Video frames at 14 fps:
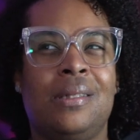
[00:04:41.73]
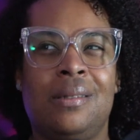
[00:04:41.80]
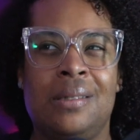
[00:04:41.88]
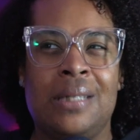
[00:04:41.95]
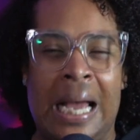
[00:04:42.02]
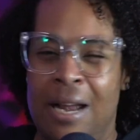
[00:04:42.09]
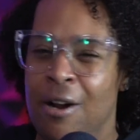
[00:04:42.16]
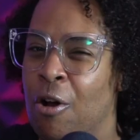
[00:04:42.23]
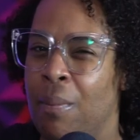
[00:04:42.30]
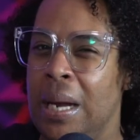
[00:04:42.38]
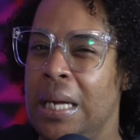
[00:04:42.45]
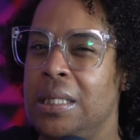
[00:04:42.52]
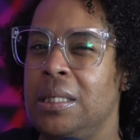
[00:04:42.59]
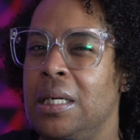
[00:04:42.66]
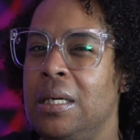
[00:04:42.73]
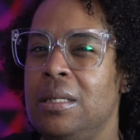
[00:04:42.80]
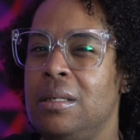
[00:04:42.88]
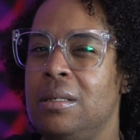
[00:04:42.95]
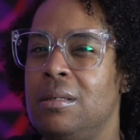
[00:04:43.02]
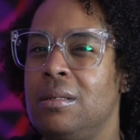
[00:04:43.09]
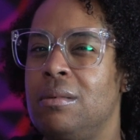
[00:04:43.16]
That don't make
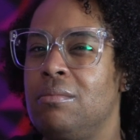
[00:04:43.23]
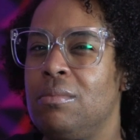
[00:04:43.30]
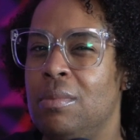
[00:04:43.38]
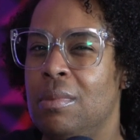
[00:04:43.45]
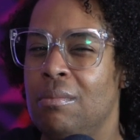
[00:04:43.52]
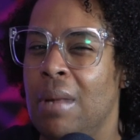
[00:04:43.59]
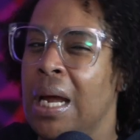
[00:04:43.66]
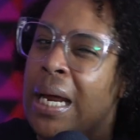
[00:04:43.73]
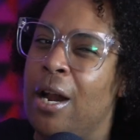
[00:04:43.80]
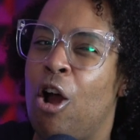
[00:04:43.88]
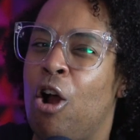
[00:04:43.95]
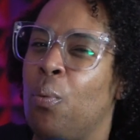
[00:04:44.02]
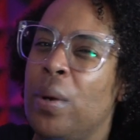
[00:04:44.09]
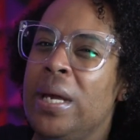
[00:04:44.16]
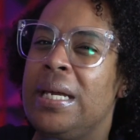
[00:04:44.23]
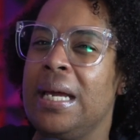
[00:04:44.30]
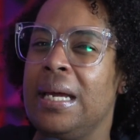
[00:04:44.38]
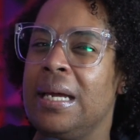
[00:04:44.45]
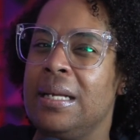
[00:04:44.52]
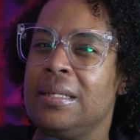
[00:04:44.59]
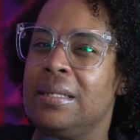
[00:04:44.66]
sense. And our
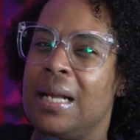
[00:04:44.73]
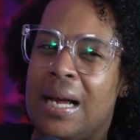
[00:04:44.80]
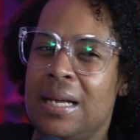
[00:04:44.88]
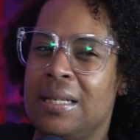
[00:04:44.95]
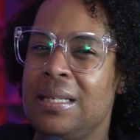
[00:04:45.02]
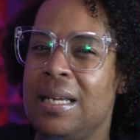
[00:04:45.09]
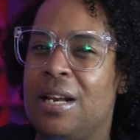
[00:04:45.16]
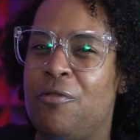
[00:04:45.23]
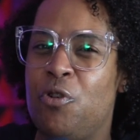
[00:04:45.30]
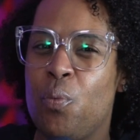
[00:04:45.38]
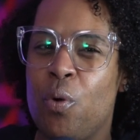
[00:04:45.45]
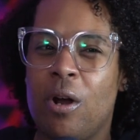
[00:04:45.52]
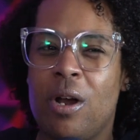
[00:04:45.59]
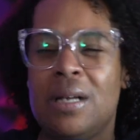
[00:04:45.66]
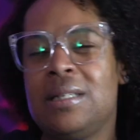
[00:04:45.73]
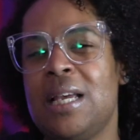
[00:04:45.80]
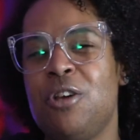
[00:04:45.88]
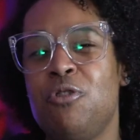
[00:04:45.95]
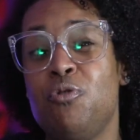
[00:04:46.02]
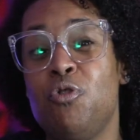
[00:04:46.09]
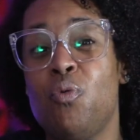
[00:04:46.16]
weekends, like I said, if you work, say
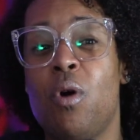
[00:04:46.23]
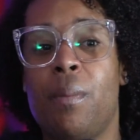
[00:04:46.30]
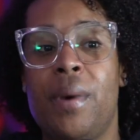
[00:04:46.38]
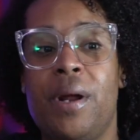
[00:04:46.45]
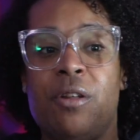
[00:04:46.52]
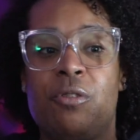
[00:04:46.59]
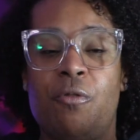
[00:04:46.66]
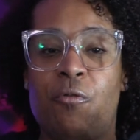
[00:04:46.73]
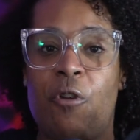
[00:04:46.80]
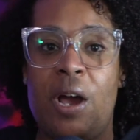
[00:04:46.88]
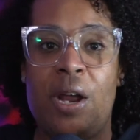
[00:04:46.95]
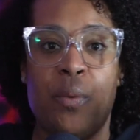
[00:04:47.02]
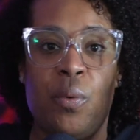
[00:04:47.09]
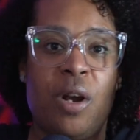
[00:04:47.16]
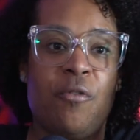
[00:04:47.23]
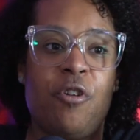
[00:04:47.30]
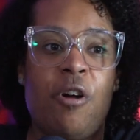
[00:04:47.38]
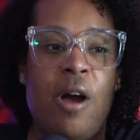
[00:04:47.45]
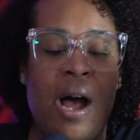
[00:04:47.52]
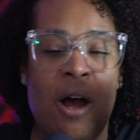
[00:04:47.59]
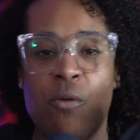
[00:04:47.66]
you do work Monday through Friday, whatever
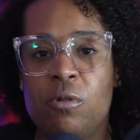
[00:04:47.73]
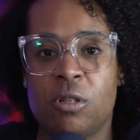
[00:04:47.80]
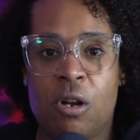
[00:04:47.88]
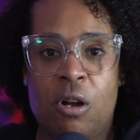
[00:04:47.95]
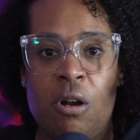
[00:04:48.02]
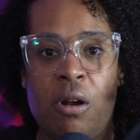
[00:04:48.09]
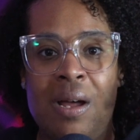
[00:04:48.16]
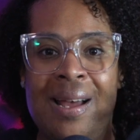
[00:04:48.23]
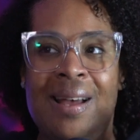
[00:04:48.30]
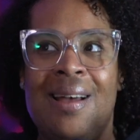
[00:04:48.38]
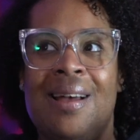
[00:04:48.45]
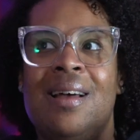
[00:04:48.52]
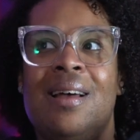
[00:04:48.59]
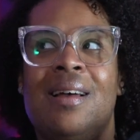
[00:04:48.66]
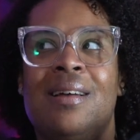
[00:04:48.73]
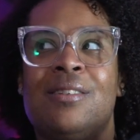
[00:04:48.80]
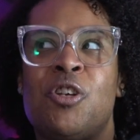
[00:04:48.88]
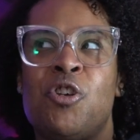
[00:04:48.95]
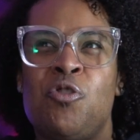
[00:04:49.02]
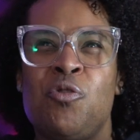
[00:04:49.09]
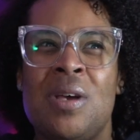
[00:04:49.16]
your hours are,
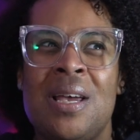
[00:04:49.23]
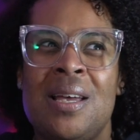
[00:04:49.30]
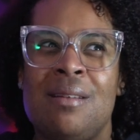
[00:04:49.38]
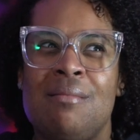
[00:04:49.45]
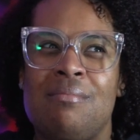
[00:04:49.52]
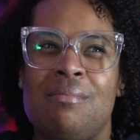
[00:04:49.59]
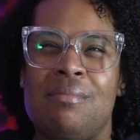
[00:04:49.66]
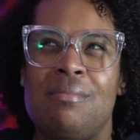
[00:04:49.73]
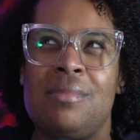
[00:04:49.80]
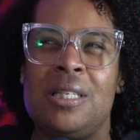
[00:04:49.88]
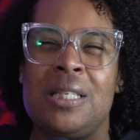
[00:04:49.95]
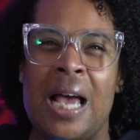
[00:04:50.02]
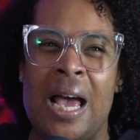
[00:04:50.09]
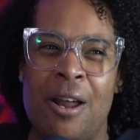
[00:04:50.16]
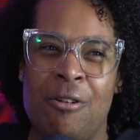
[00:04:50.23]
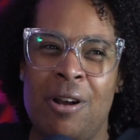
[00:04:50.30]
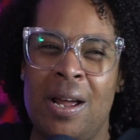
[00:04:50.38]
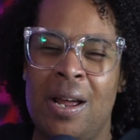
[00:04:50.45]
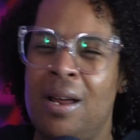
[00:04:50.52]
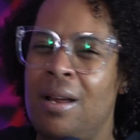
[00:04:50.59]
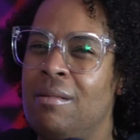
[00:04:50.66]
so you get
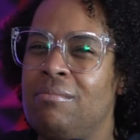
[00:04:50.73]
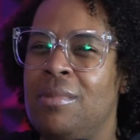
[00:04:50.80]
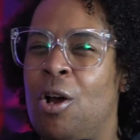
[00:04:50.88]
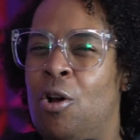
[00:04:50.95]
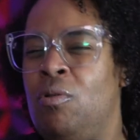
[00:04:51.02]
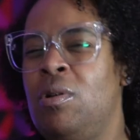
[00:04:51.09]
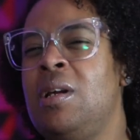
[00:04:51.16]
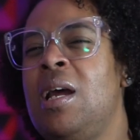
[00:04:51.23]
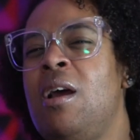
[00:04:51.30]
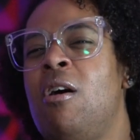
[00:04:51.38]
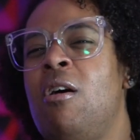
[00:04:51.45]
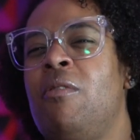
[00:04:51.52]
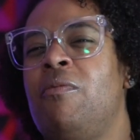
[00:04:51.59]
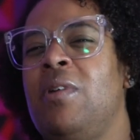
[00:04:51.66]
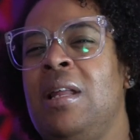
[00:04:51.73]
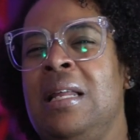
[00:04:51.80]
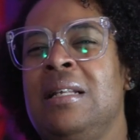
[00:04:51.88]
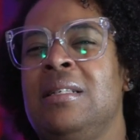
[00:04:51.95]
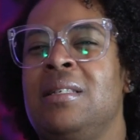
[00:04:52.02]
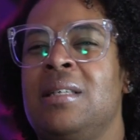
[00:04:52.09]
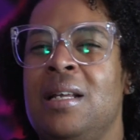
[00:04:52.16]
Saturday, the only day off, and
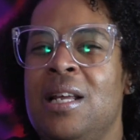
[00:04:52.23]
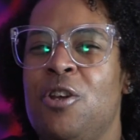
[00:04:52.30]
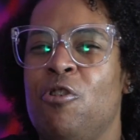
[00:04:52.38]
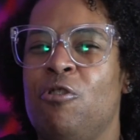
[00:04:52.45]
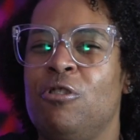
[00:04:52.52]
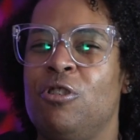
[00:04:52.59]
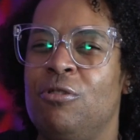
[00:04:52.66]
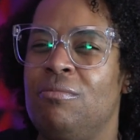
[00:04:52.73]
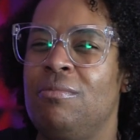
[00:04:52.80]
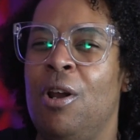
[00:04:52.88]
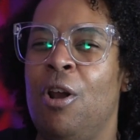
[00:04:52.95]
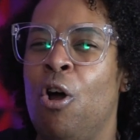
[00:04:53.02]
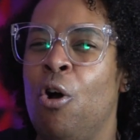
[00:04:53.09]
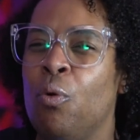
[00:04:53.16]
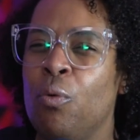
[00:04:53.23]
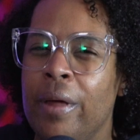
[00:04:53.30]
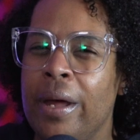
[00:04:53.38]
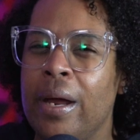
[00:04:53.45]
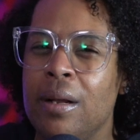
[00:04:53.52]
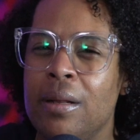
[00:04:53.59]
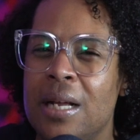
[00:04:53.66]
then Sunday you're
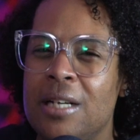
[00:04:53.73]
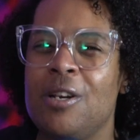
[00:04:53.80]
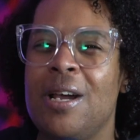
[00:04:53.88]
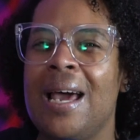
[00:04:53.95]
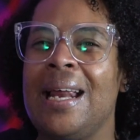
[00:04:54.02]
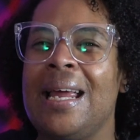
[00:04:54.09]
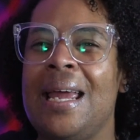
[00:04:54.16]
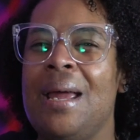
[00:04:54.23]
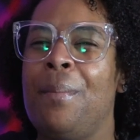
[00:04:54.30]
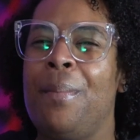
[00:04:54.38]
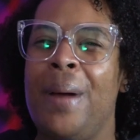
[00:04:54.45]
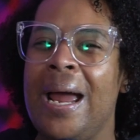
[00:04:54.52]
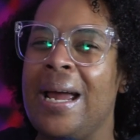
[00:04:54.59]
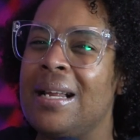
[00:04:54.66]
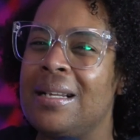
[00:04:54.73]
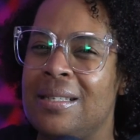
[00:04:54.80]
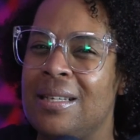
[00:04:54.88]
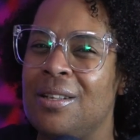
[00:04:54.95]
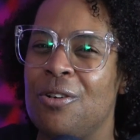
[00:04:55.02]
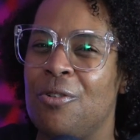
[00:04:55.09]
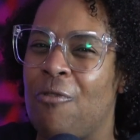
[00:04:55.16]
loathing that you got to get back
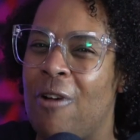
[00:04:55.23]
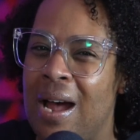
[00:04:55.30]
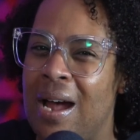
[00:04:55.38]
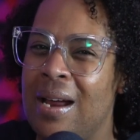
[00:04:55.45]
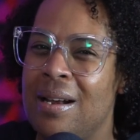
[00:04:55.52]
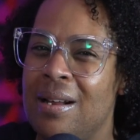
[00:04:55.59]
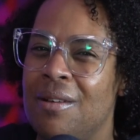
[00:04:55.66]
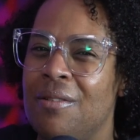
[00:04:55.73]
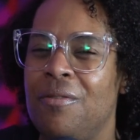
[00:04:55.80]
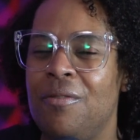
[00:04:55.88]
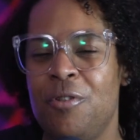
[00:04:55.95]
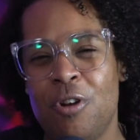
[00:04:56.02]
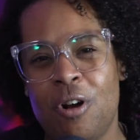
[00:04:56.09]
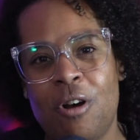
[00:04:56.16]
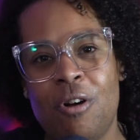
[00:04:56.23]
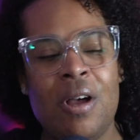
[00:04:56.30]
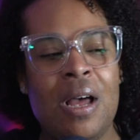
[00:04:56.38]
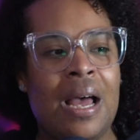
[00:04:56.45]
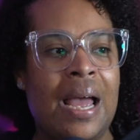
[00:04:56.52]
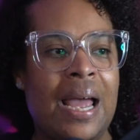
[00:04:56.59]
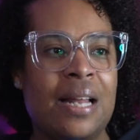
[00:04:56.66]
into the grind of,
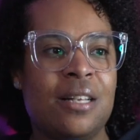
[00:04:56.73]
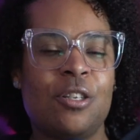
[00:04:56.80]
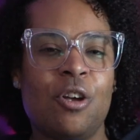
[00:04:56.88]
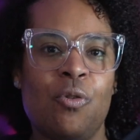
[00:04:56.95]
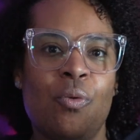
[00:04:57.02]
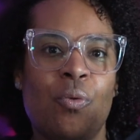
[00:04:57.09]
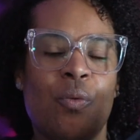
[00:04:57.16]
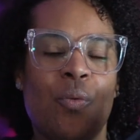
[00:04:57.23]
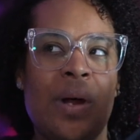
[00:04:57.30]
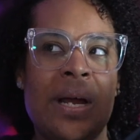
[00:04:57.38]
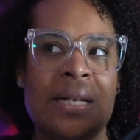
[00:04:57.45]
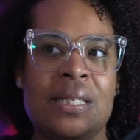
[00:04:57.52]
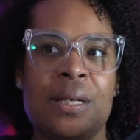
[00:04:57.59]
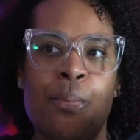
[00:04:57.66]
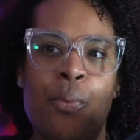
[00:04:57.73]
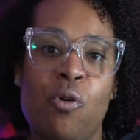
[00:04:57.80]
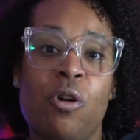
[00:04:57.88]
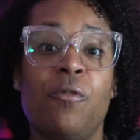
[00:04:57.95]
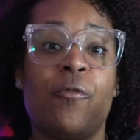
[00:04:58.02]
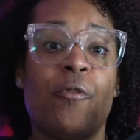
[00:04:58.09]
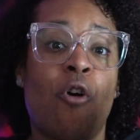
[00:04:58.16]
and so it's
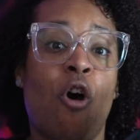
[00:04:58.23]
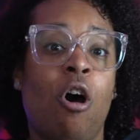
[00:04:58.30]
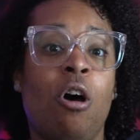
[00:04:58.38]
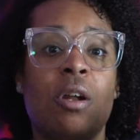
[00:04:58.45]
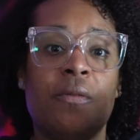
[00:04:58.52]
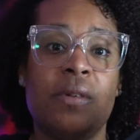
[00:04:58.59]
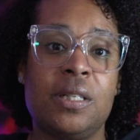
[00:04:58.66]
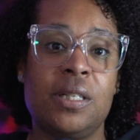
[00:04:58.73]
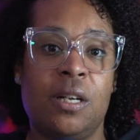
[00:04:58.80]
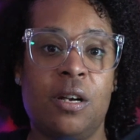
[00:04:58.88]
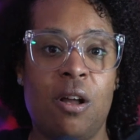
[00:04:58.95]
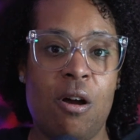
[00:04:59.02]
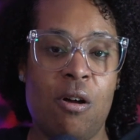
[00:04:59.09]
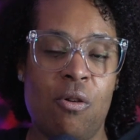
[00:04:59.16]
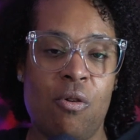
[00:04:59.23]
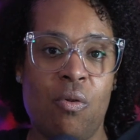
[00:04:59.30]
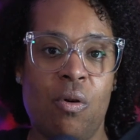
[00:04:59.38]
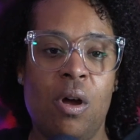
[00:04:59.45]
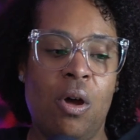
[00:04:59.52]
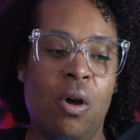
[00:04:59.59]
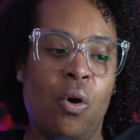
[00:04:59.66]
important for all of us to know
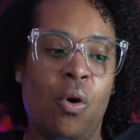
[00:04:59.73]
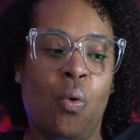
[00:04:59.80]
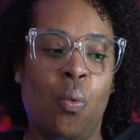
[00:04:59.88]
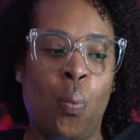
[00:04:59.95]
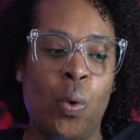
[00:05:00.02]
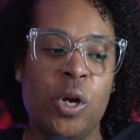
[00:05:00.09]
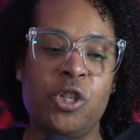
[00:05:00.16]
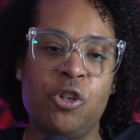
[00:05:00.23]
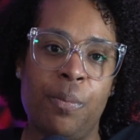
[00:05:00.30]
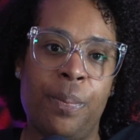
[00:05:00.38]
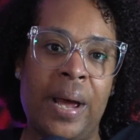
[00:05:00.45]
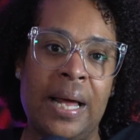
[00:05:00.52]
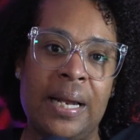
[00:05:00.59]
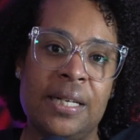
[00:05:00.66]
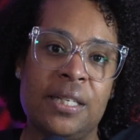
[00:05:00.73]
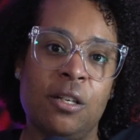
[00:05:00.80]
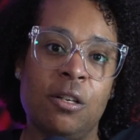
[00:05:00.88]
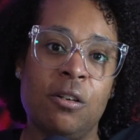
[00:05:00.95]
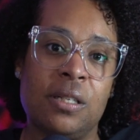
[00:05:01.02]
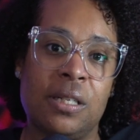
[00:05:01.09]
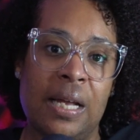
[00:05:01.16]
what your balance
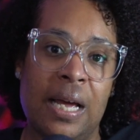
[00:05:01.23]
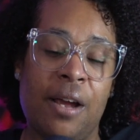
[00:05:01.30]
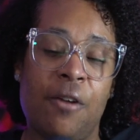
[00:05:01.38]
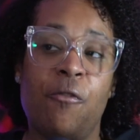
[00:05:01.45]
looks like.